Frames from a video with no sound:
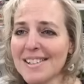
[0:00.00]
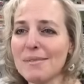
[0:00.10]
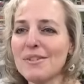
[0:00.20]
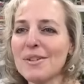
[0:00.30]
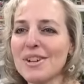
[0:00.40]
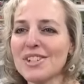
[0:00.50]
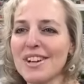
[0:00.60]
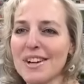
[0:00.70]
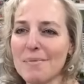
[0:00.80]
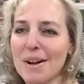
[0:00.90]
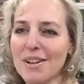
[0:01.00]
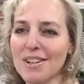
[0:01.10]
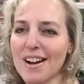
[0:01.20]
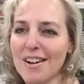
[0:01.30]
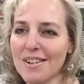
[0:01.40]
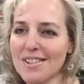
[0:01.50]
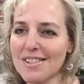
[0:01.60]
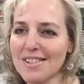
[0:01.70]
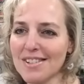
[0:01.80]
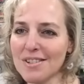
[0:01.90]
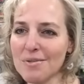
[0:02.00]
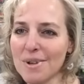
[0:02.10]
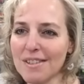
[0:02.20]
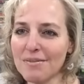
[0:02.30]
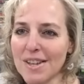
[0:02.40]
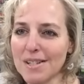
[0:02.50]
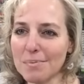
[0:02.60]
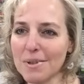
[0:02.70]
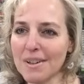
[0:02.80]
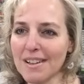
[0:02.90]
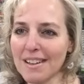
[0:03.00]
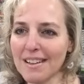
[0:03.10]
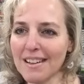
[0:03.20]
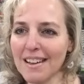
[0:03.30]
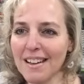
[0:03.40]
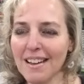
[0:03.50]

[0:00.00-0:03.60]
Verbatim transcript: Some of you are sharing about your outages too with Facebook and